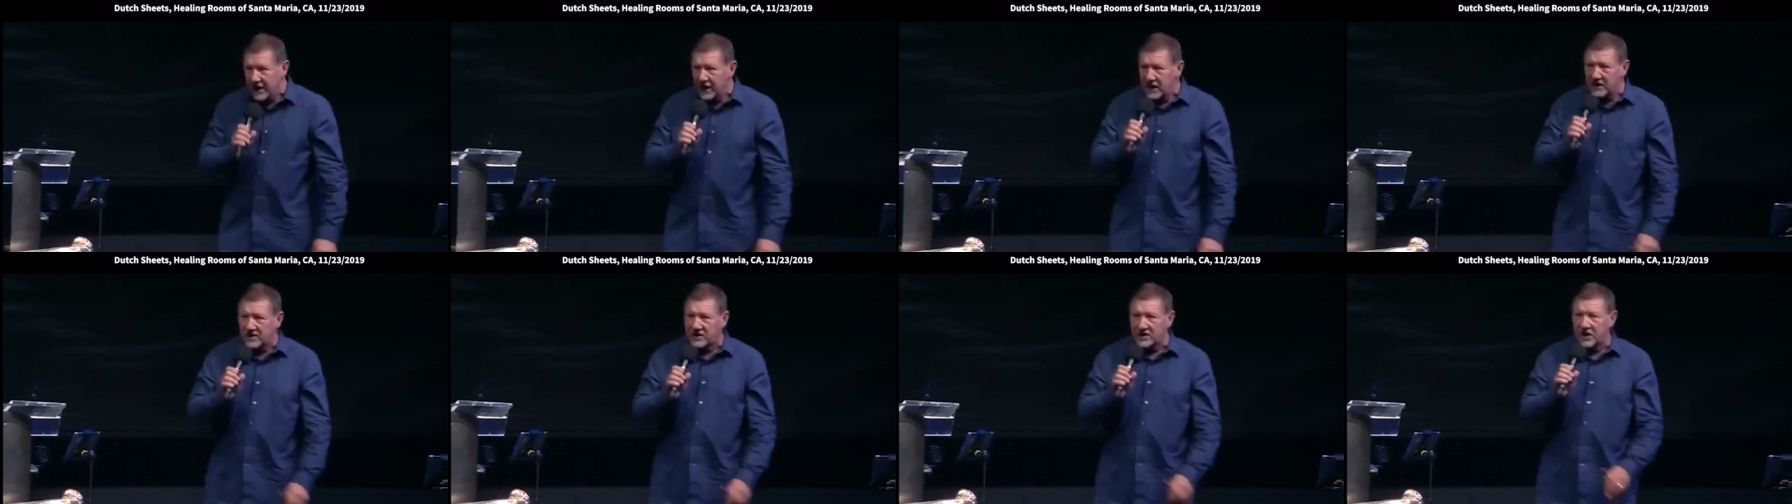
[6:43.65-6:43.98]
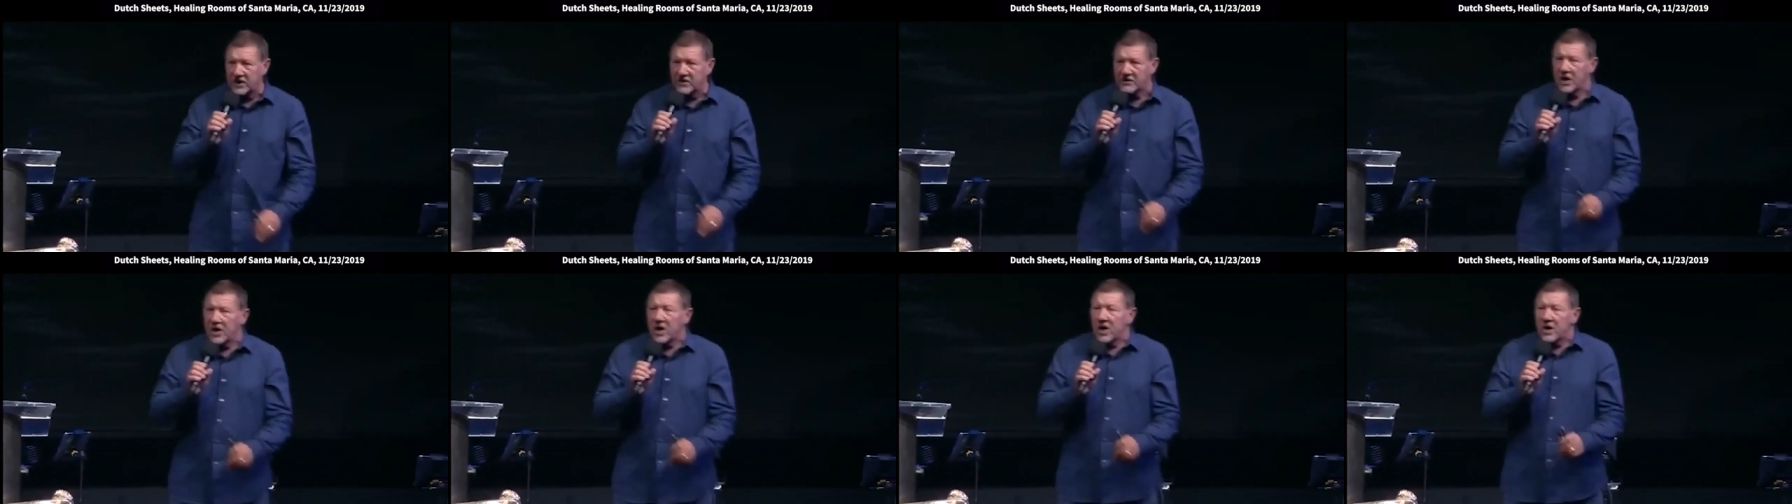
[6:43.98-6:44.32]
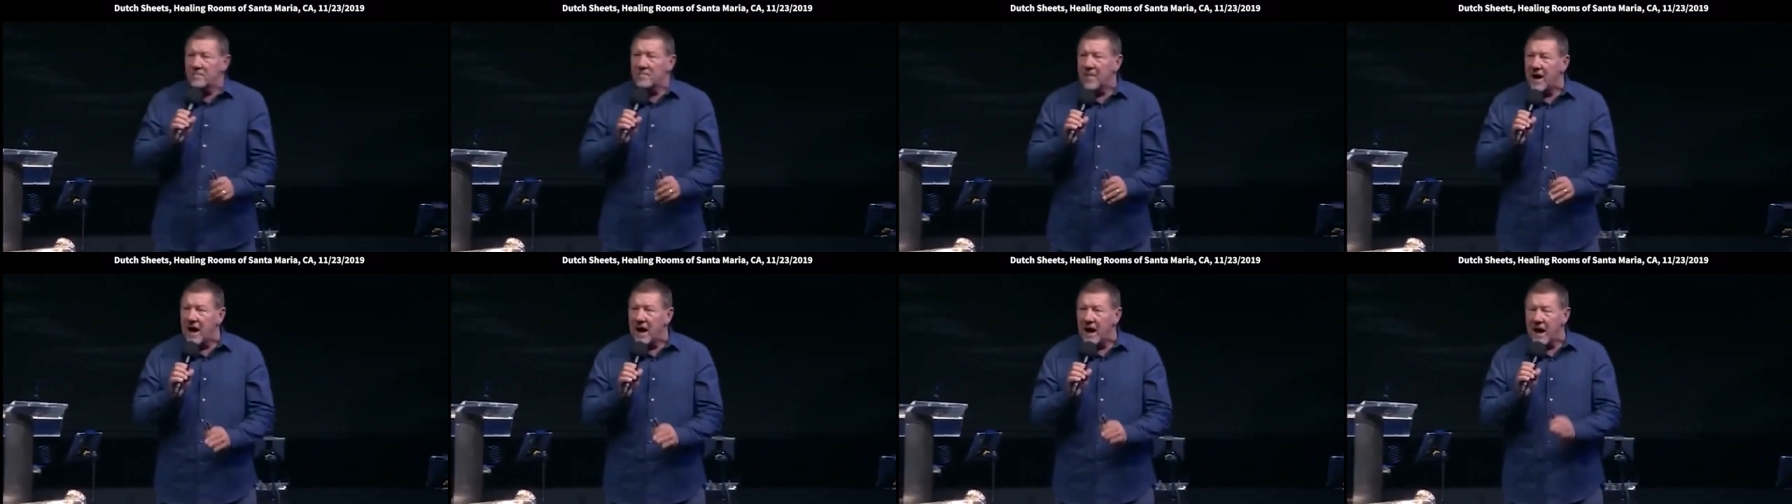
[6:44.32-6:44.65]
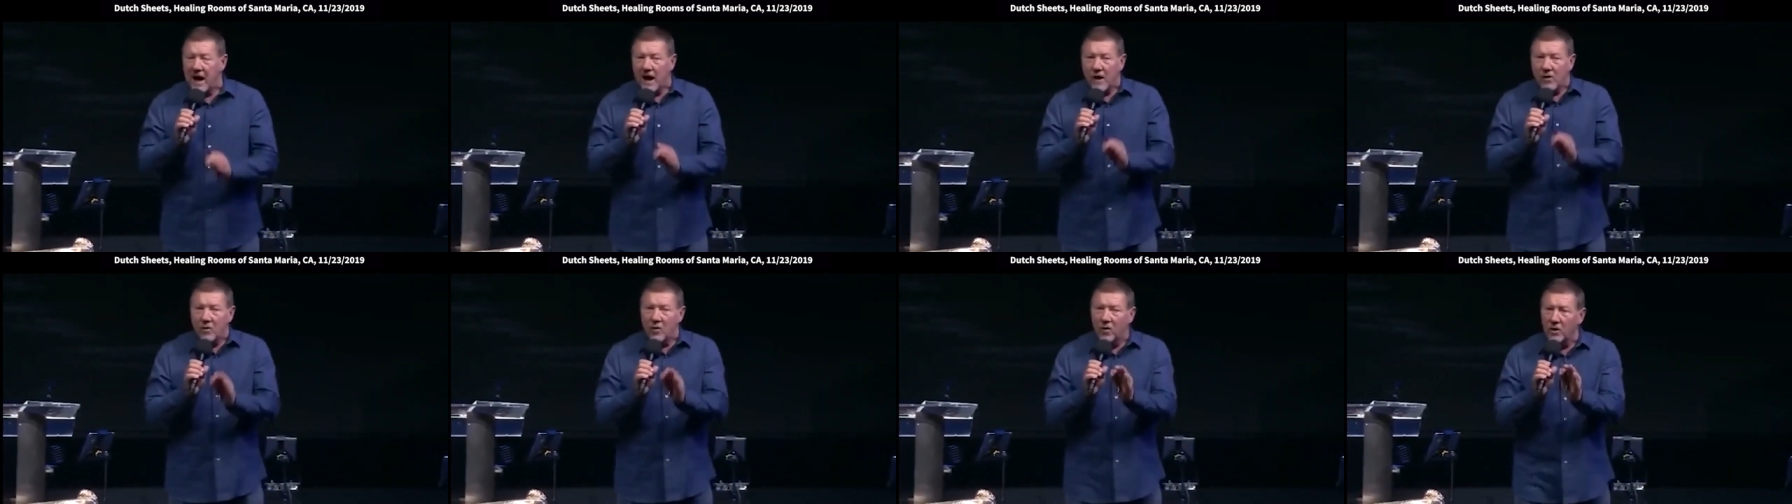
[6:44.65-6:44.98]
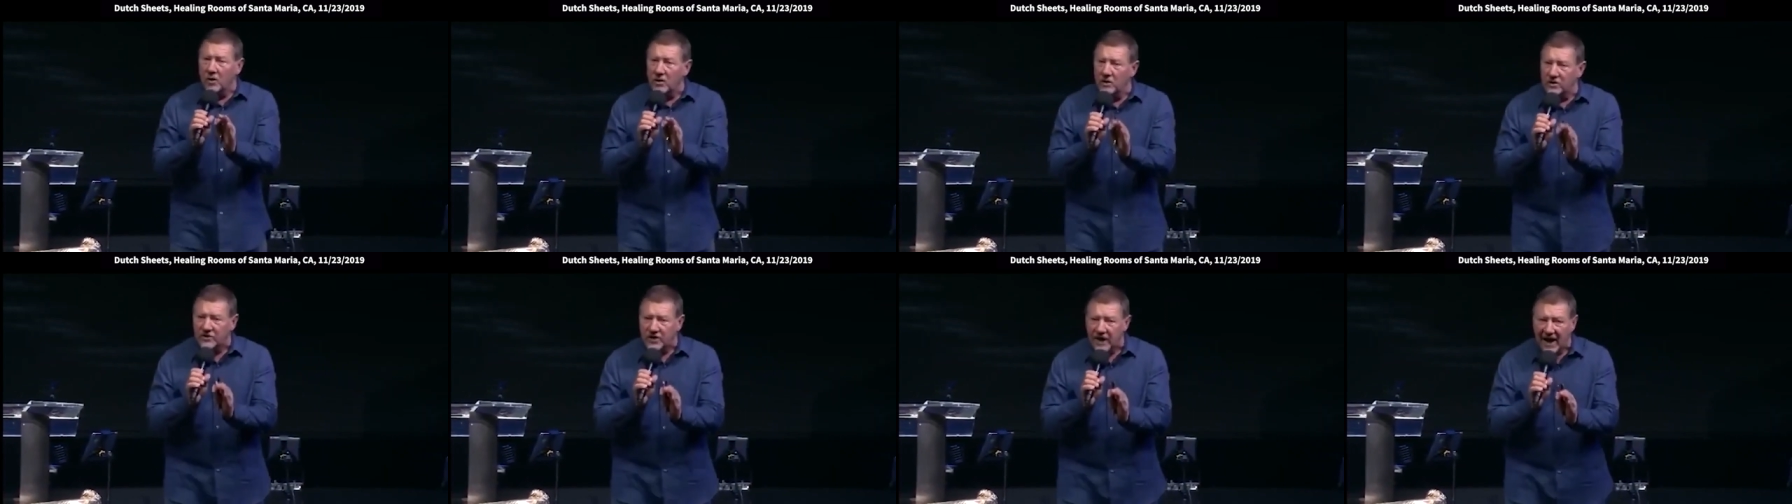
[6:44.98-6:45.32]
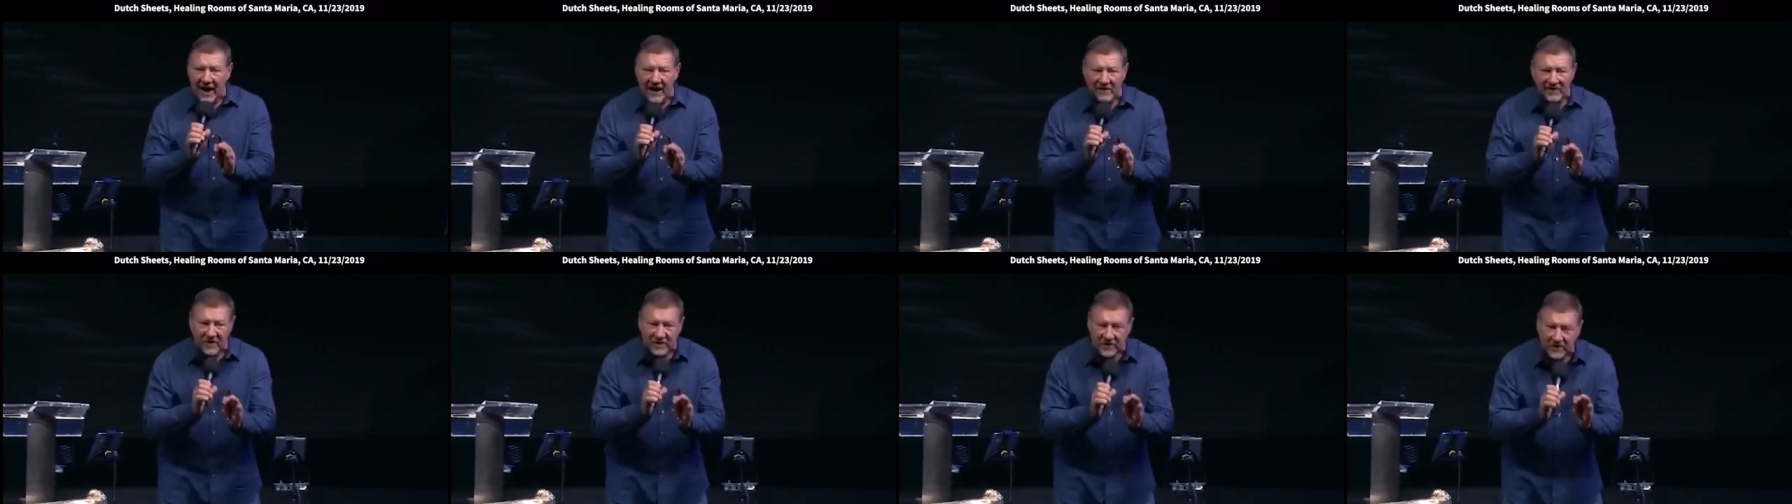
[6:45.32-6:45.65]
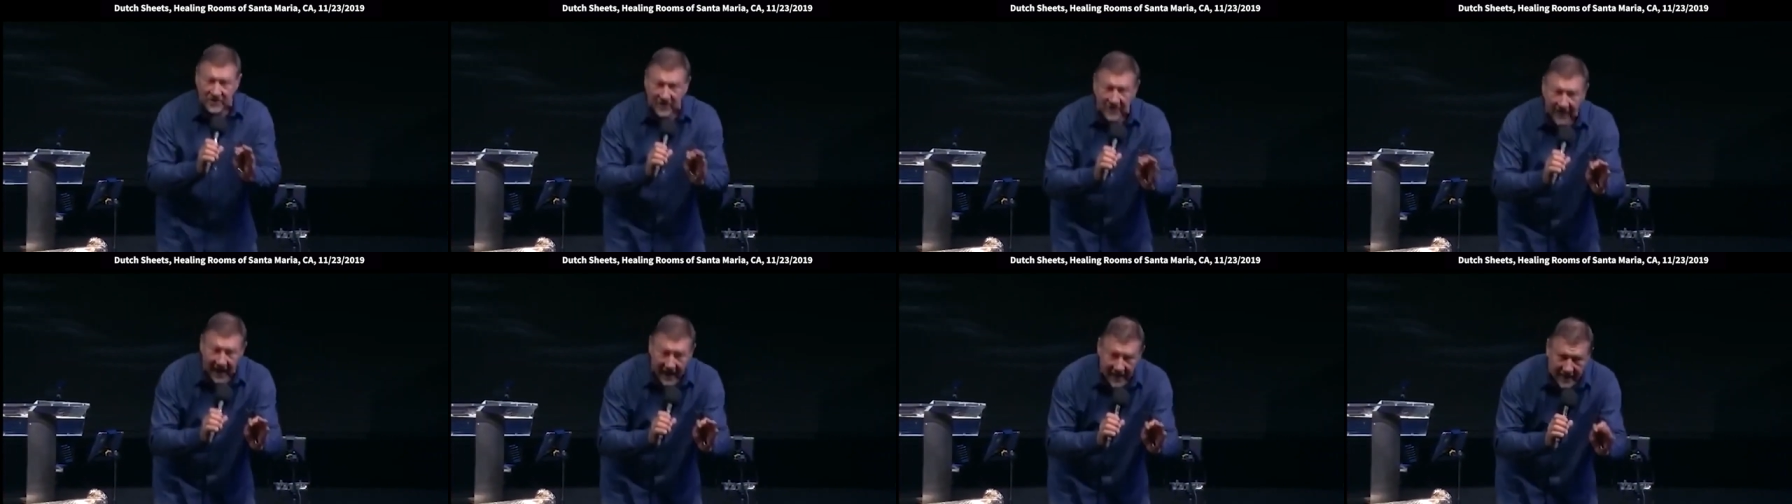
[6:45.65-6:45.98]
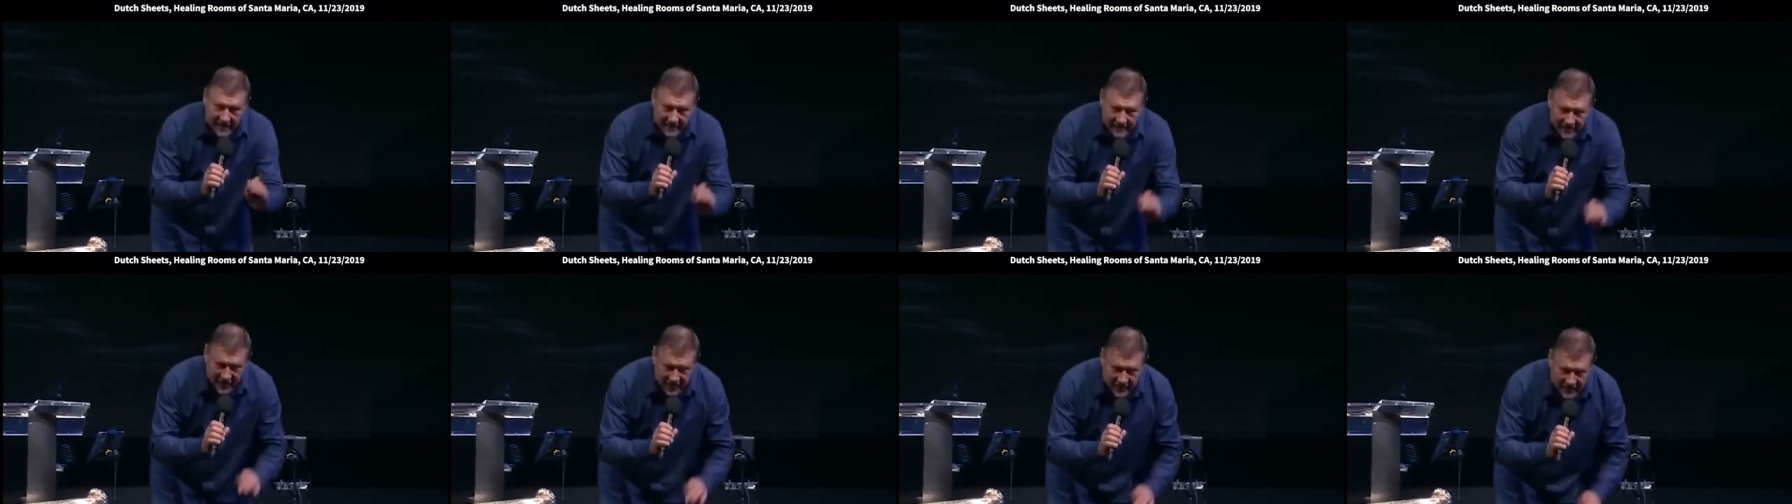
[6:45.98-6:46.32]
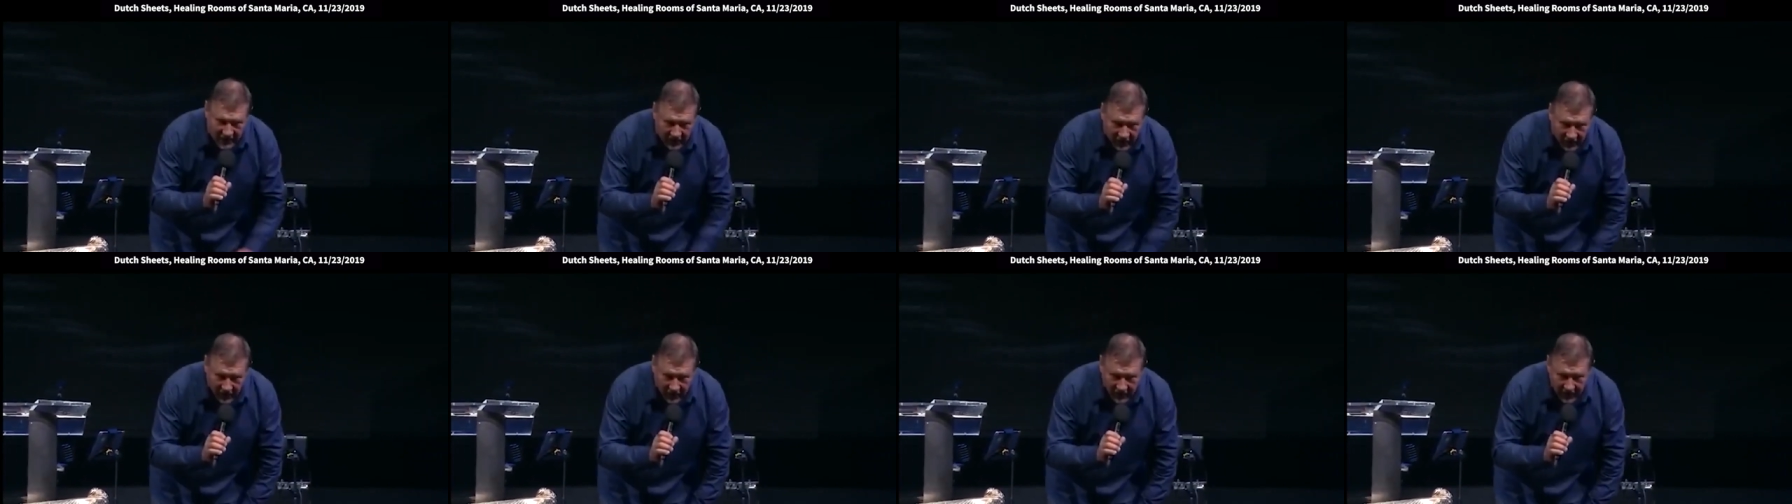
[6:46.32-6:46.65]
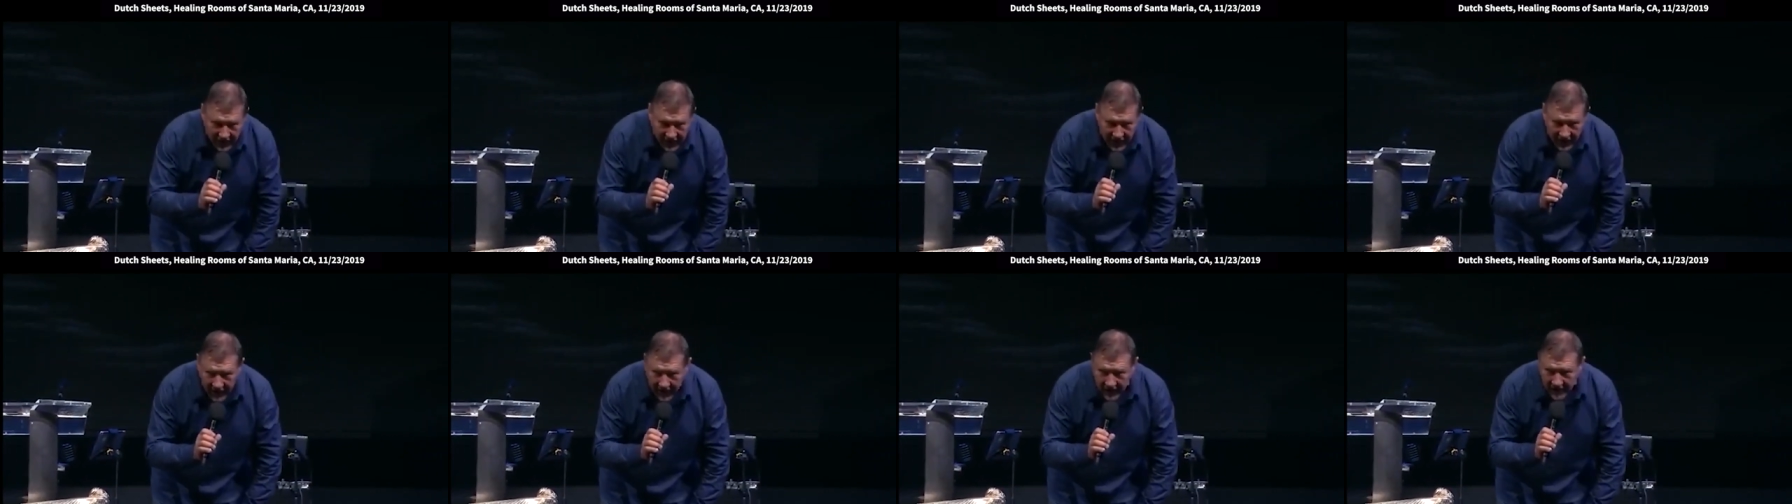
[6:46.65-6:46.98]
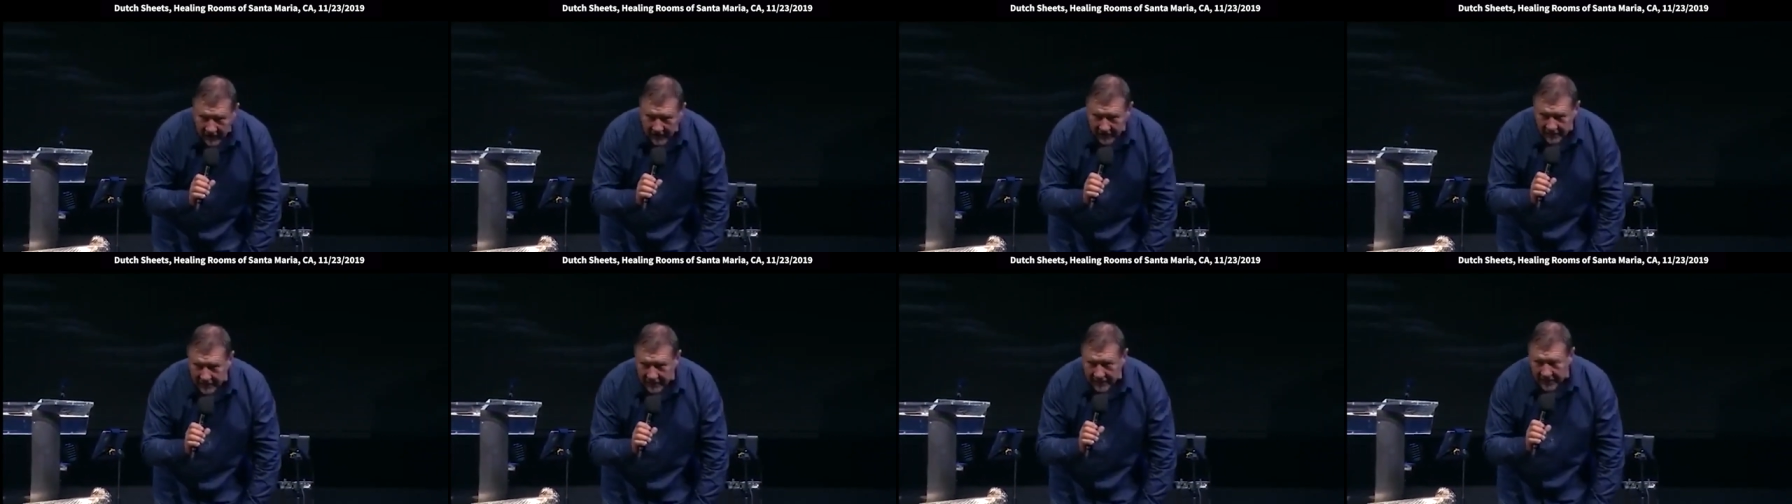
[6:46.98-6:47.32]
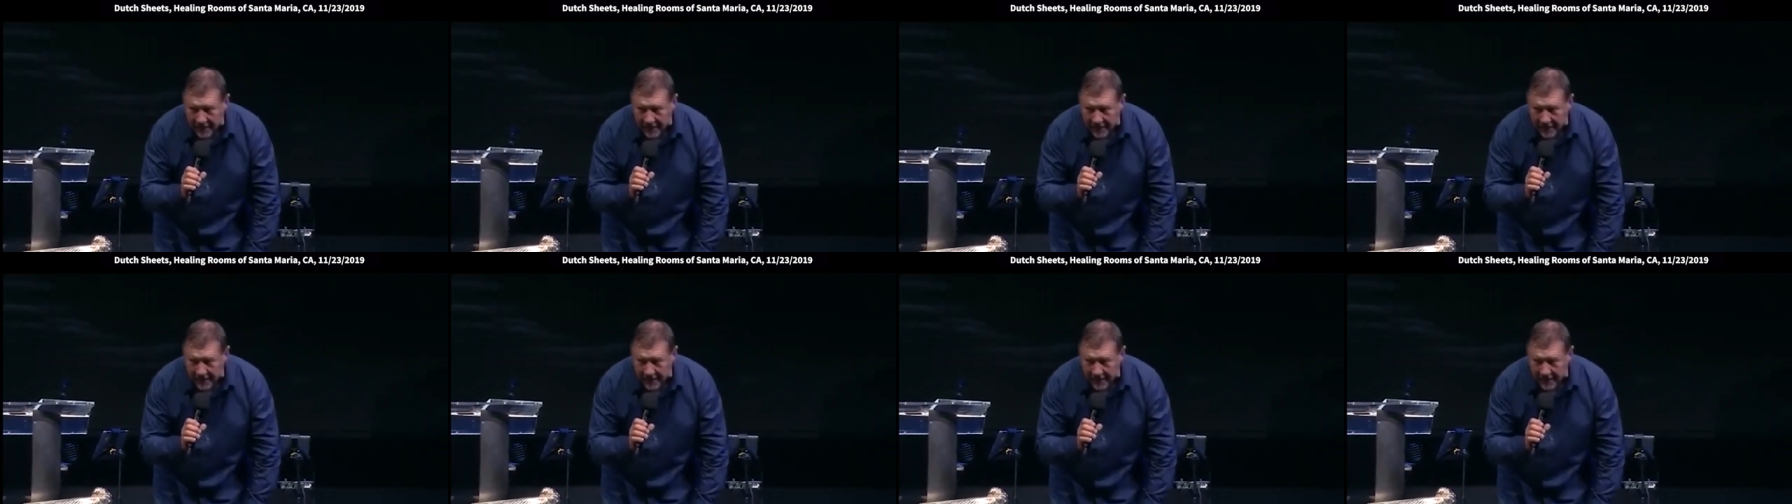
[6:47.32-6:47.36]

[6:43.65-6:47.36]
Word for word: he says, my words have assignments on them.